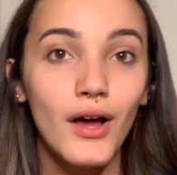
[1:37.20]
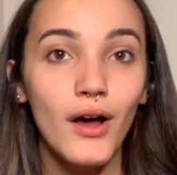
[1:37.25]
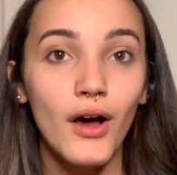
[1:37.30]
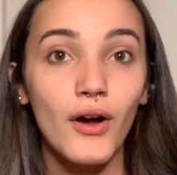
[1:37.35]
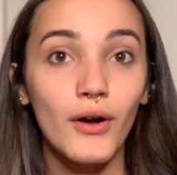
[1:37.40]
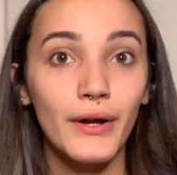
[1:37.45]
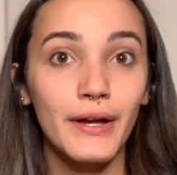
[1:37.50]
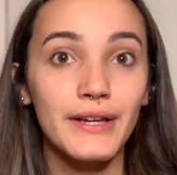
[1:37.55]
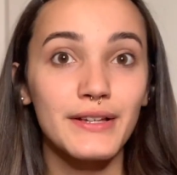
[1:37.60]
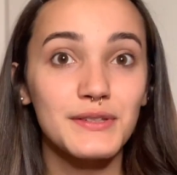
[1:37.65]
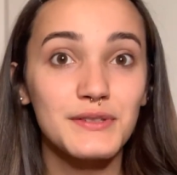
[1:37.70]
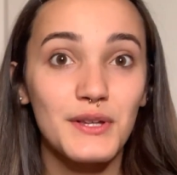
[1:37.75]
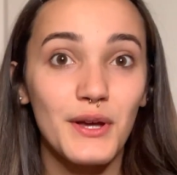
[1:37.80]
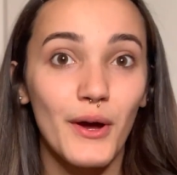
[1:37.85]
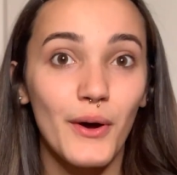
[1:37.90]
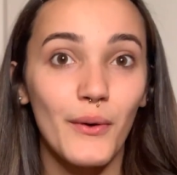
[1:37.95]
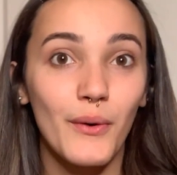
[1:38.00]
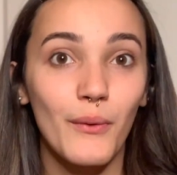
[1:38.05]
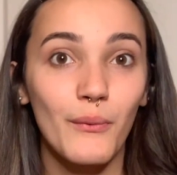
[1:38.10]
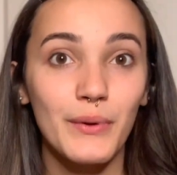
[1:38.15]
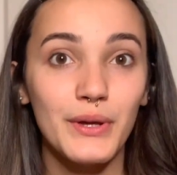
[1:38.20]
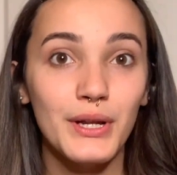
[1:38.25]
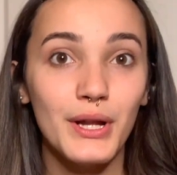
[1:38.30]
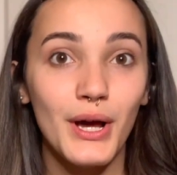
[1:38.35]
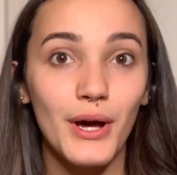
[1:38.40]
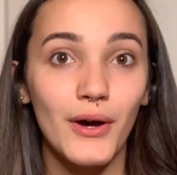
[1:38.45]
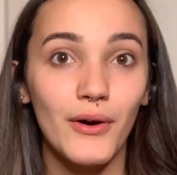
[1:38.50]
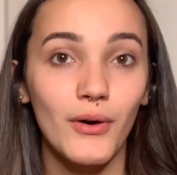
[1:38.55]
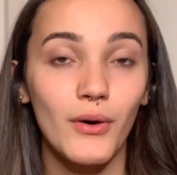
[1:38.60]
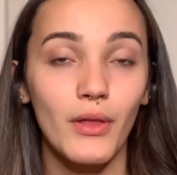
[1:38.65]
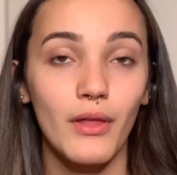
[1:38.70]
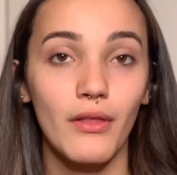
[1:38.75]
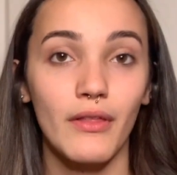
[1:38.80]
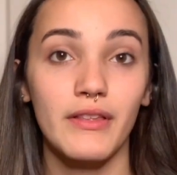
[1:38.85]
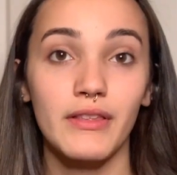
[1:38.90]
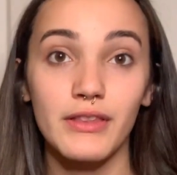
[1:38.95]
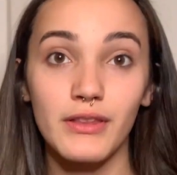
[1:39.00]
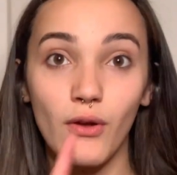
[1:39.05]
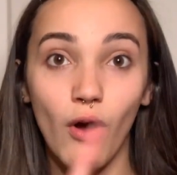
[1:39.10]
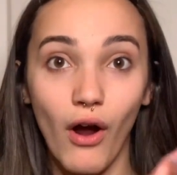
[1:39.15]
Okay, so we know
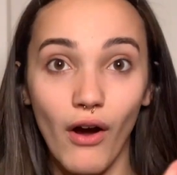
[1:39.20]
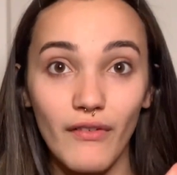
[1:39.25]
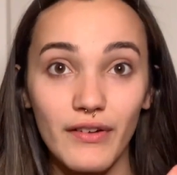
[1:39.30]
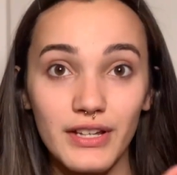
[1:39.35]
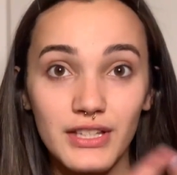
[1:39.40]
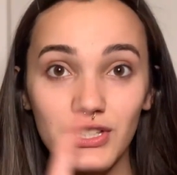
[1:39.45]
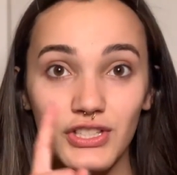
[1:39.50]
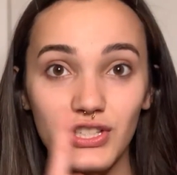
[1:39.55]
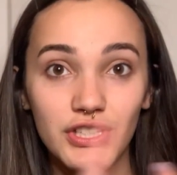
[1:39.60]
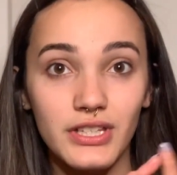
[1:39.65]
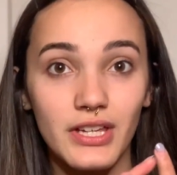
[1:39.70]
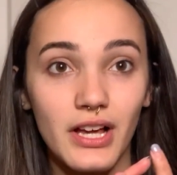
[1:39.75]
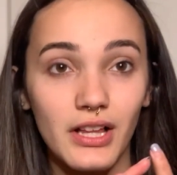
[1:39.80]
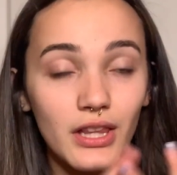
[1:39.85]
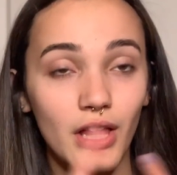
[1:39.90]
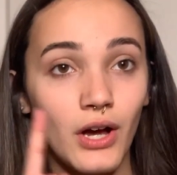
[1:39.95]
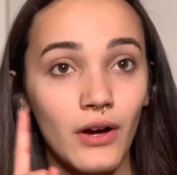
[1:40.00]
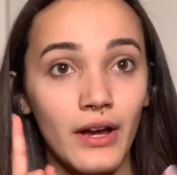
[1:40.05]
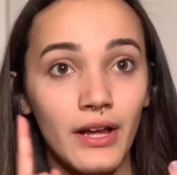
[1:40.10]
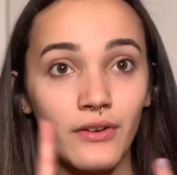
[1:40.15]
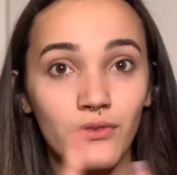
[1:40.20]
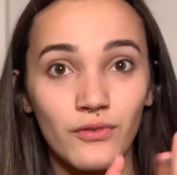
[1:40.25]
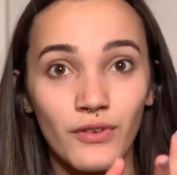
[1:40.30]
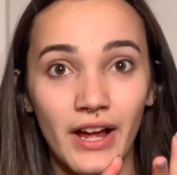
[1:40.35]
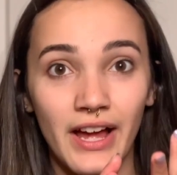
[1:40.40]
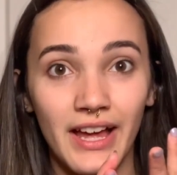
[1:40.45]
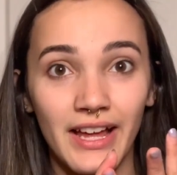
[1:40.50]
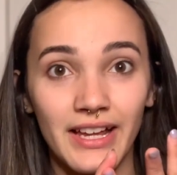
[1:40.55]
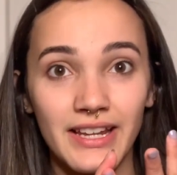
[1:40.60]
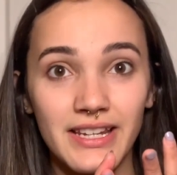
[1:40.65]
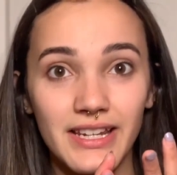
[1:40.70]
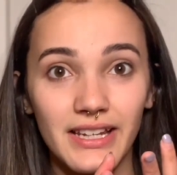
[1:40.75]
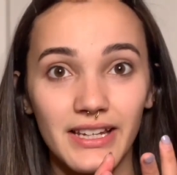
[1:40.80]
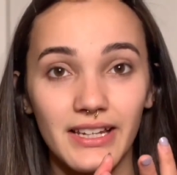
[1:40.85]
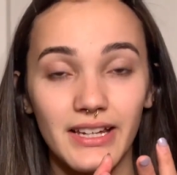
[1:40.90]
orange, yellow, and red,